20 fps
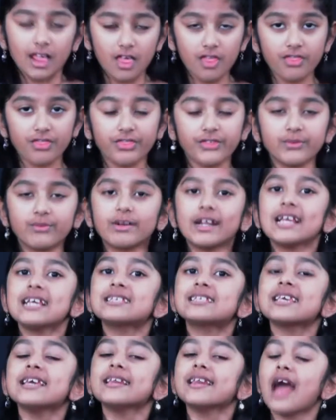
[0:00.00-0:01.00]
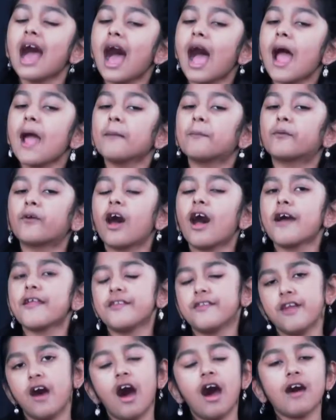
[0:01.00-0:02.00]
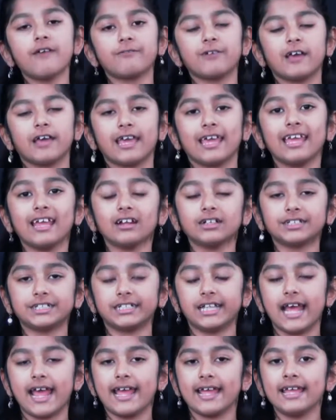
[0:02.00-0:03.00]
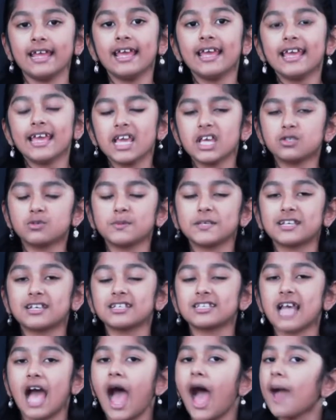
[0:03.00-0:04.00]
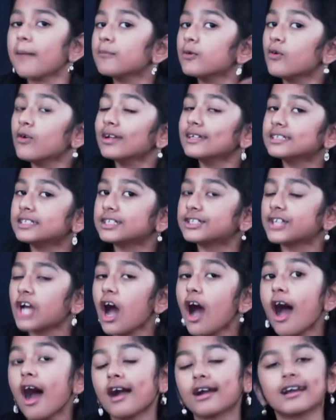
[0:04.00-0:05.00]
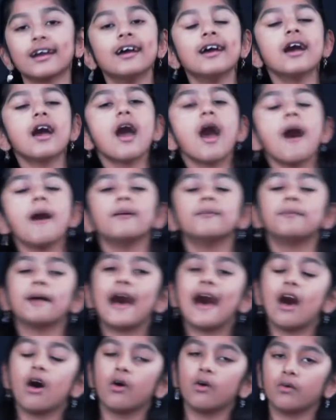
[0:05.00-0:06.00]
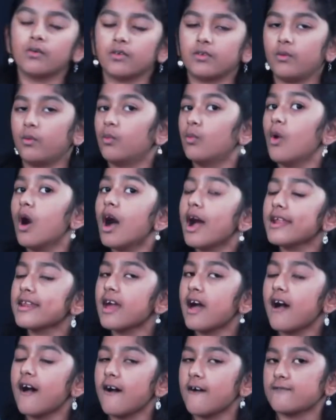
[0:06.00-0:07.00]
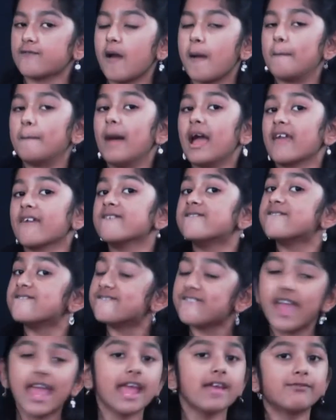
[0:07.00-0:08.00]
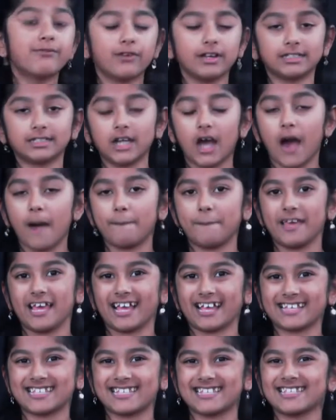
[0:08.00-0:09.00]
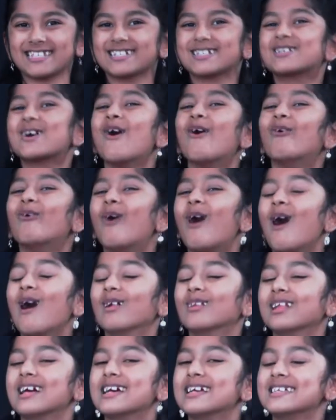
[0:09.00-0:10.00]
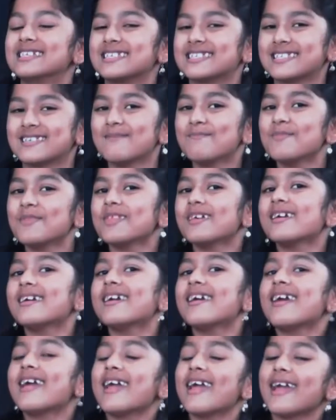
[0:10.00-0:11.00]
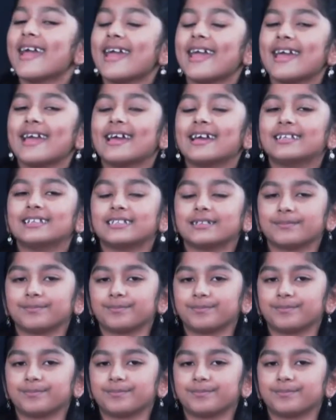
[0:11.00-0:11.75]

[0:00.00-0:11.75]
the reason I brought Nava here today is because I'm going to talk about one of my favorite topics, koalas. And